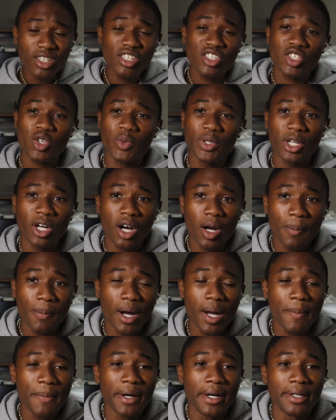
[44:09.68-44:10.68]
So we all
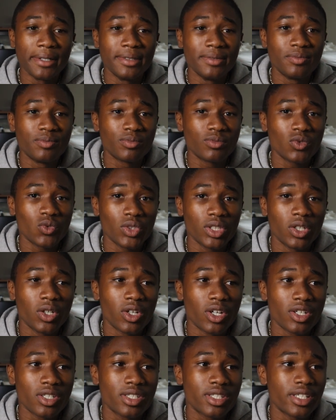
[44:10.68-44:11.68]
pop out. We go
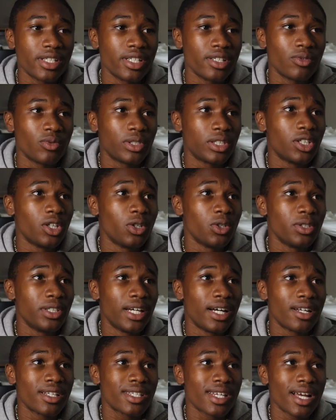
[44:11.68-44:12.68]
downstairs. We go
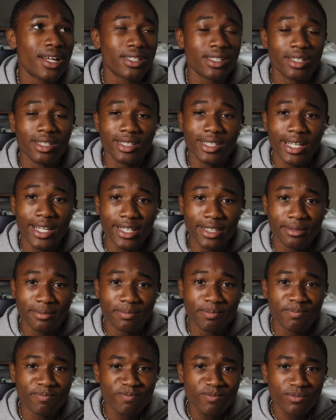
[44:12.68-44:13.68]
downtown to the den.
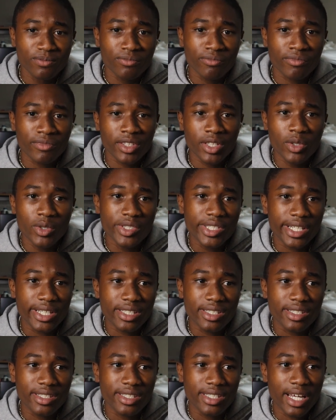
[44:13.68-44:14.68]
It was
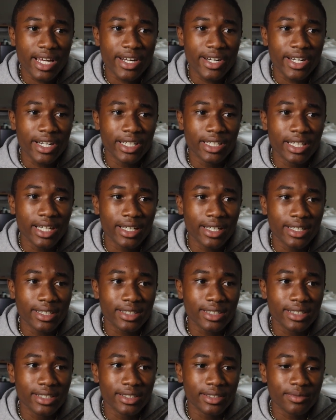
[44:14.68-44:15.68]
like a Saturday night, I
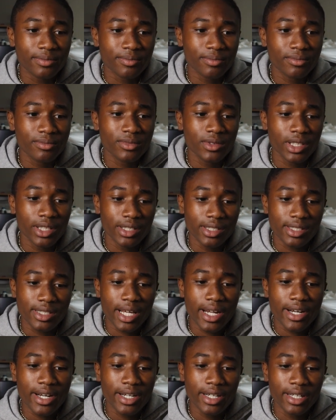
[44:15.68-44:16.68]
think. Yeah,
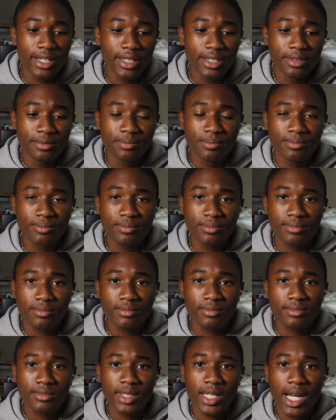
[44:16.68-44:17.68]
Saturday night
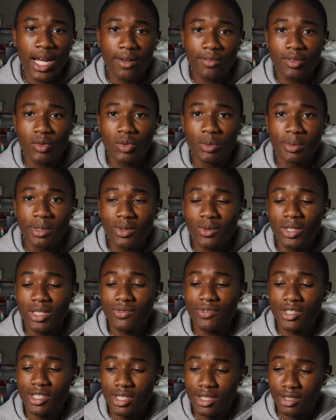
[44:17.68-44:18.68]
after we beat
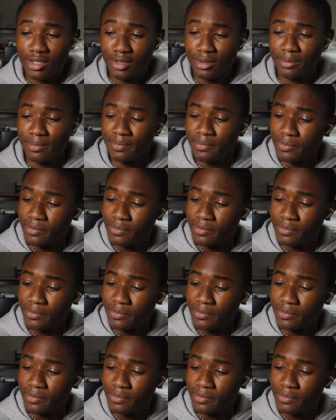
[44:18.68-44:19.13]
West Virginia.